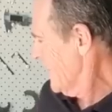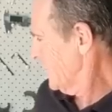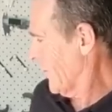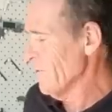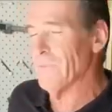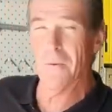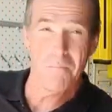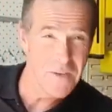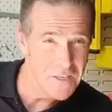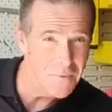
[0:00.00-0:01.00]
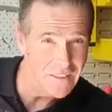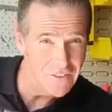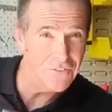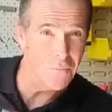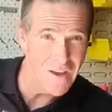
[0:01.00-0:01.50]
So the
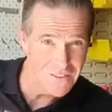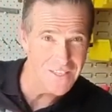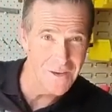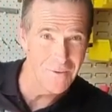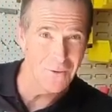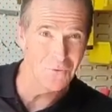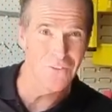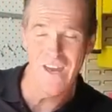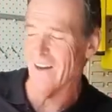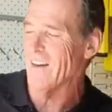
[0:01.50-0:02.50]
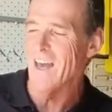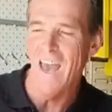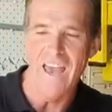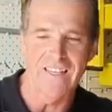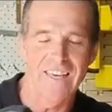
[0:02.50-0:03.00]
minimalist amount of chemicals now.
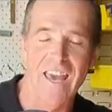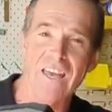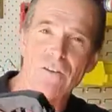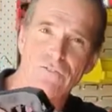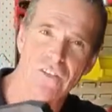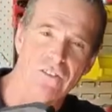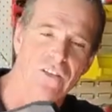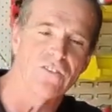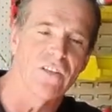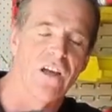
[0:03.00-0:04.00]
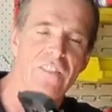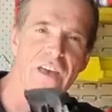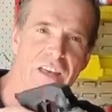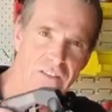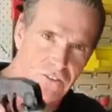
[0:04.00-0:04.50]
And a can of degreaser like
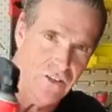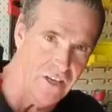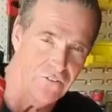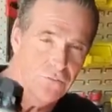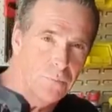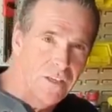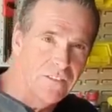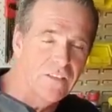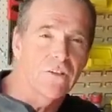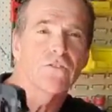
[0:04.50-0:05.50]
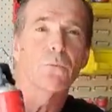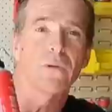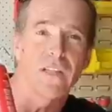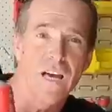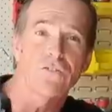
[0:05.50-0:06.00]
that, a can of spray degreaser,
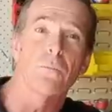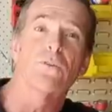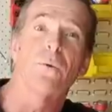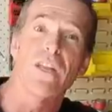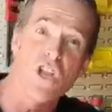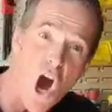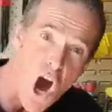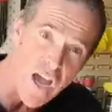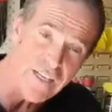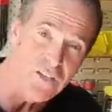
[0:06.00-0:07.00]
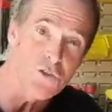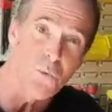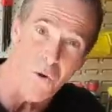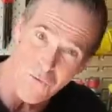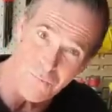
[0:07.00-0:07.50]
will last you between 9 and
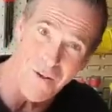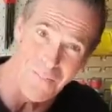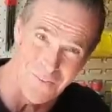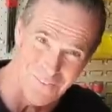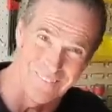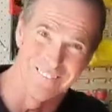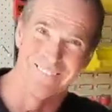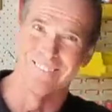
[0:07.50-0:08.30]
12 months.